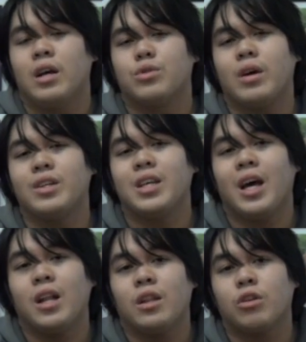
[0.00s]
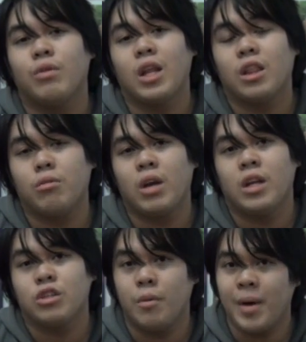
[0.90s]
As well as that, the grade
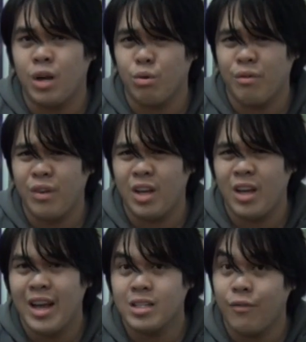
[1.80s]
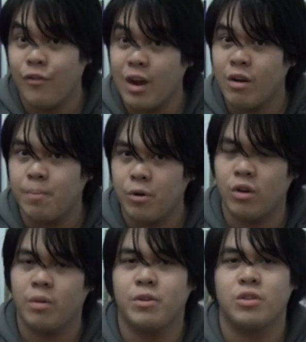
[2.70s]
3 top idol Revere has a very
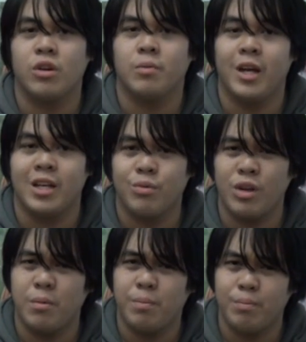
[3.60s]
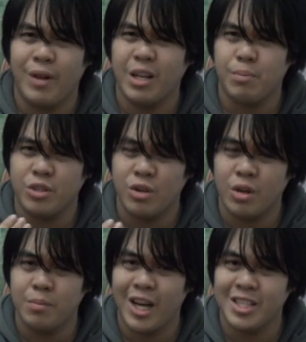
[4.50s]
potent Persona Blast, where you play the
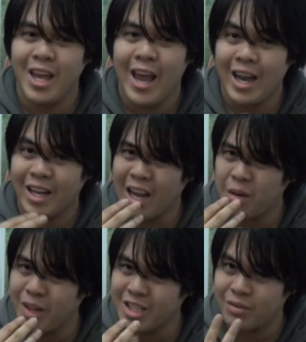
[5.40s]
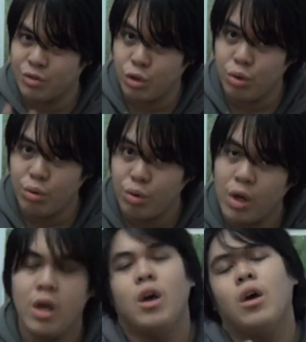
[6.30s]
Persona Blast and a counter blast of 2
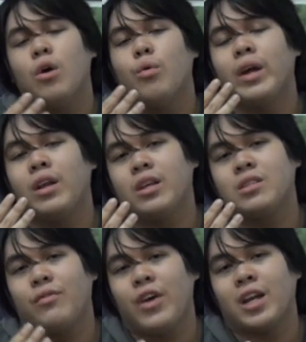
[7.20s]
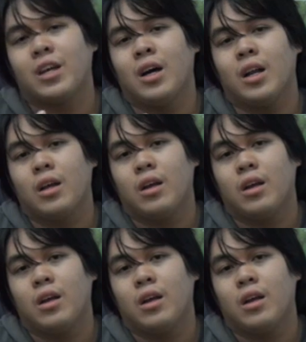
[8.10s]
when it hits the Vanguard.